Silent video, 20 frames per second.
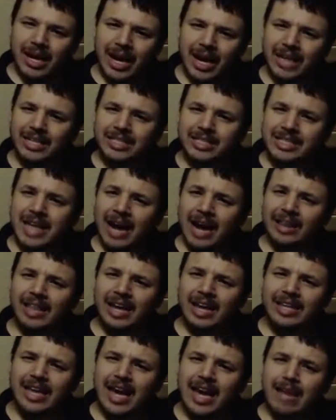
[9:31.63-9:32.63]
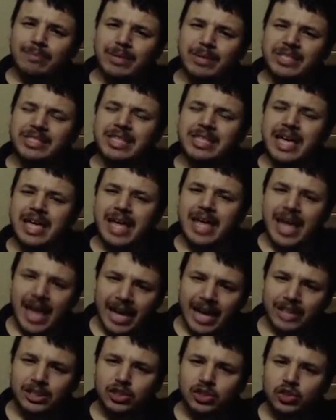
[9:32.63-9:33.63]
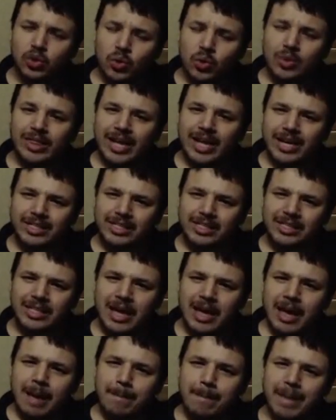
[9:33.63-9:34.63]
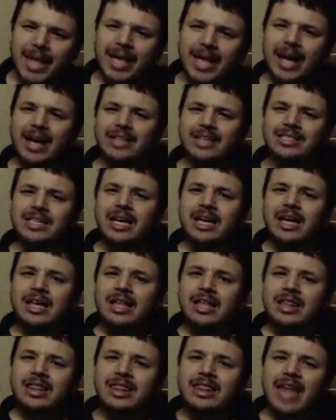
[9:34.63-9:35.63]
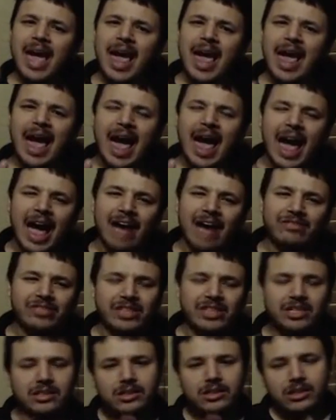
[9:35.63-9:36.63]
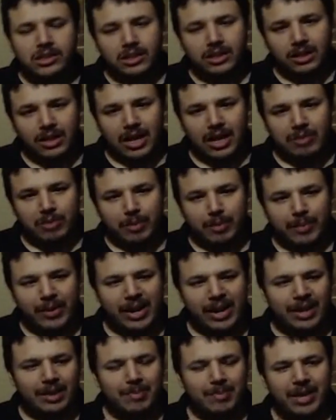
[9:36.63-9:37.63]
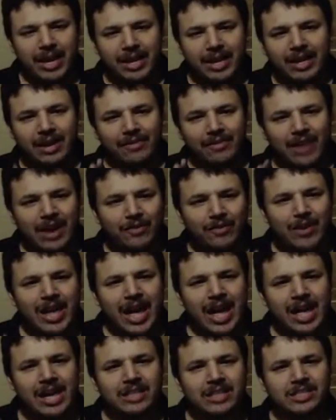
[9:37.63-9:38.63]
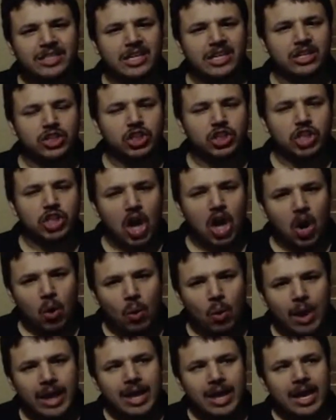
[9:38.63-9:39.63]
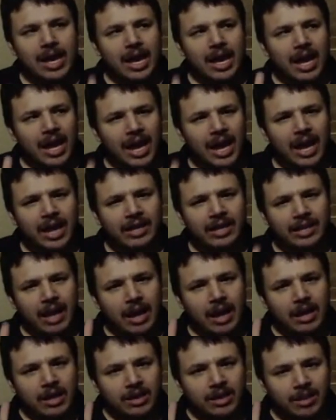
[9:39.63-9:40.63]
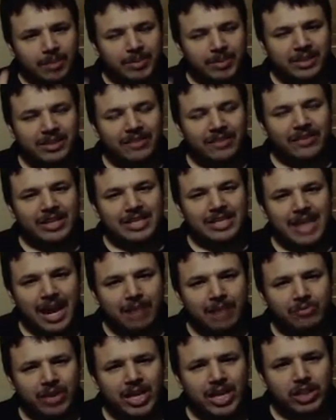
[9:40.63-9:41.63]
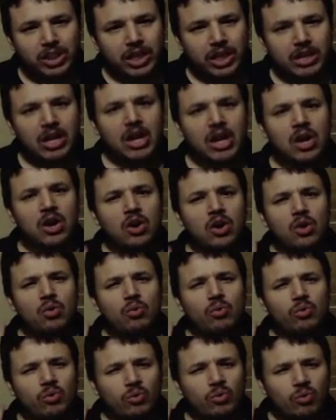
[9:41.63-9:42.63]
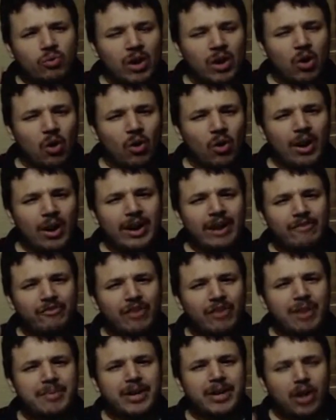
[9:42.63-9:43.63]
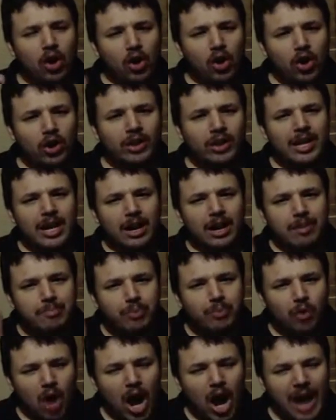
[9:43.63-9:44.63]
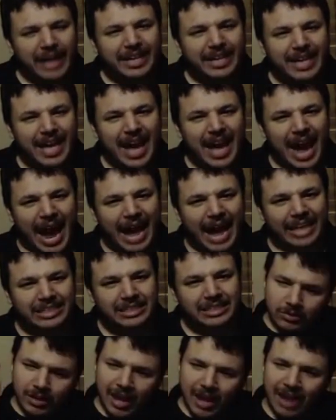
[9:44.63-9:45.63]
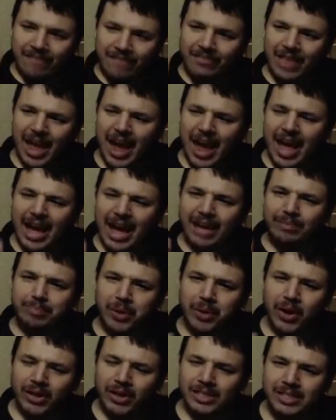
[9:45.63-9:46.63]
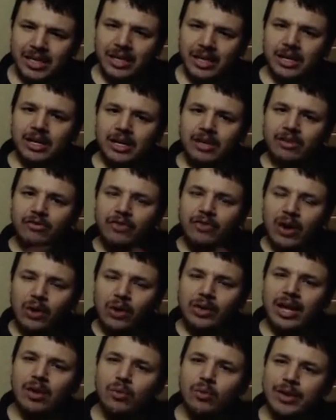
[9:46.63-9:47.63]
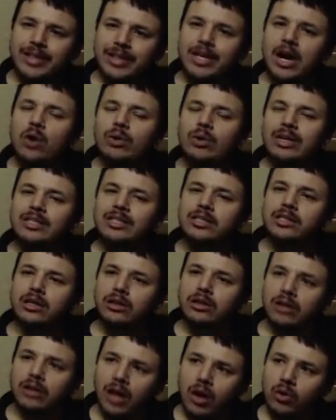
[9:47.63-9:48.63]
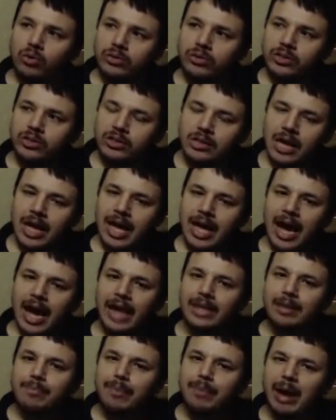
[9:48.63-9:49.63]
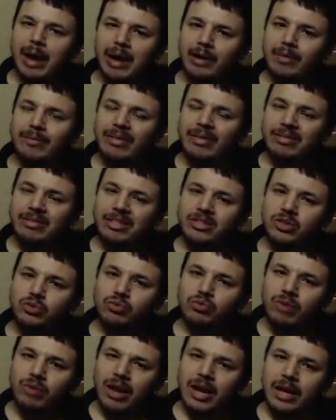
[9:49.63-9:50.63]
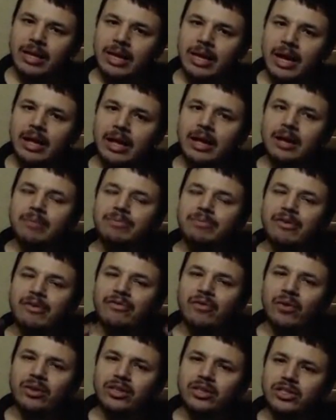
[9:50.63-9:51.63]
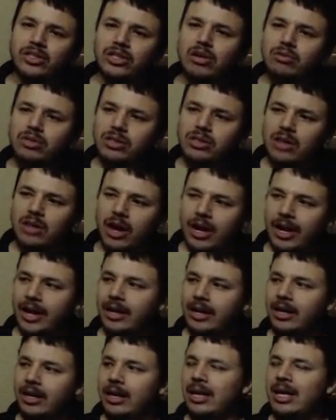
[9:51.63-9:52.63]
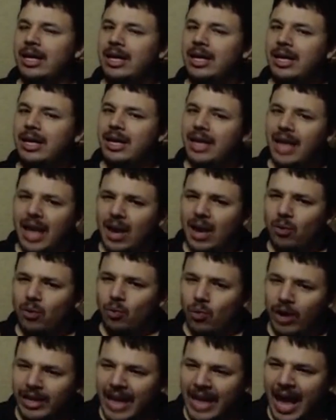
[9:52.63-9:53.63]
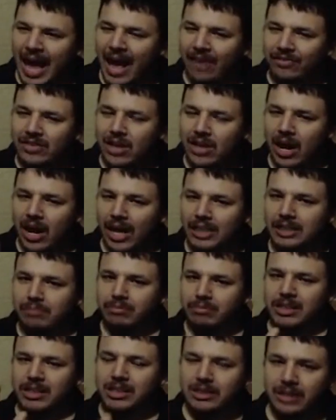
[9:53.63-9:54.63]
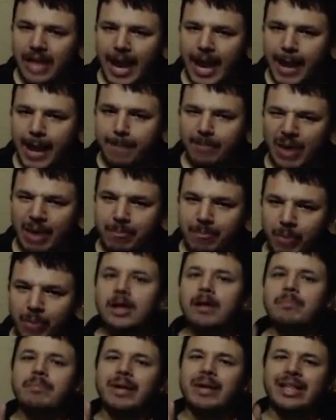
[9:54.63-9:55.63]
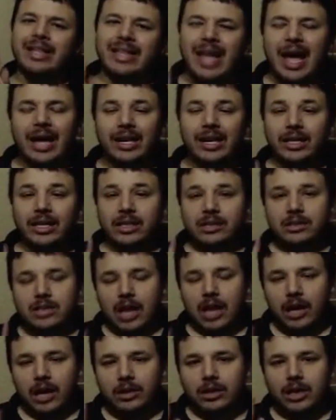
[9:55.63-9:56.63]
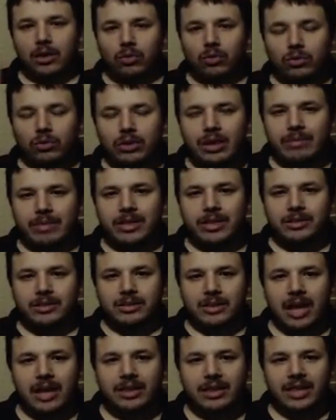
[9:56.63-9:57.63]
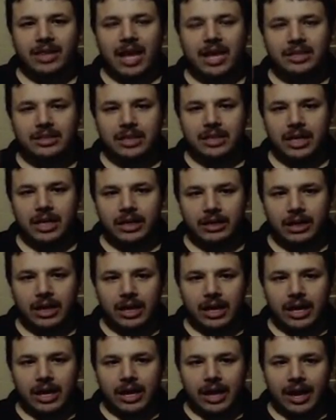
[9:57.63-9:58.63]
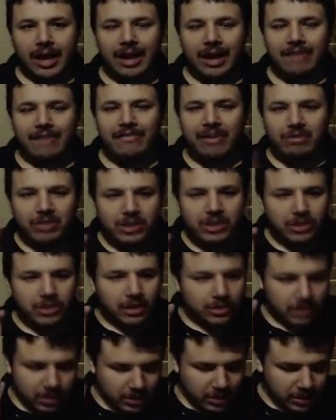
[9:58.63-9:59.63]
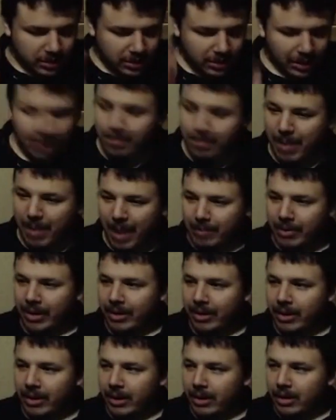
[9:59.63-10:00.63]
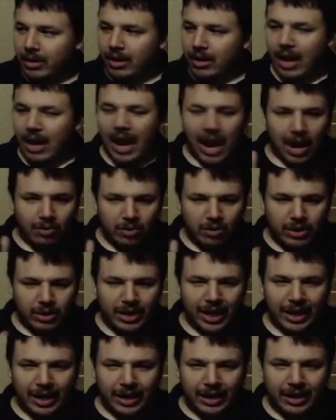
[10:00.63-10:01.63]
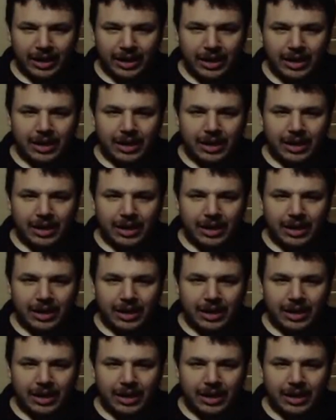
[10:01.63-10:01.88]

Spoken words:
And it's not like the NBC can't do this, because they have this disclaimer put at the beginning of every ASC show in the Pacific time region, recorded from an earlier broadcast. If they had put "voting window is closed" at the bottom of the screen before the show started, it would have not misled people. But that is not the only mistake they did. if it was just a slip up, I would get it.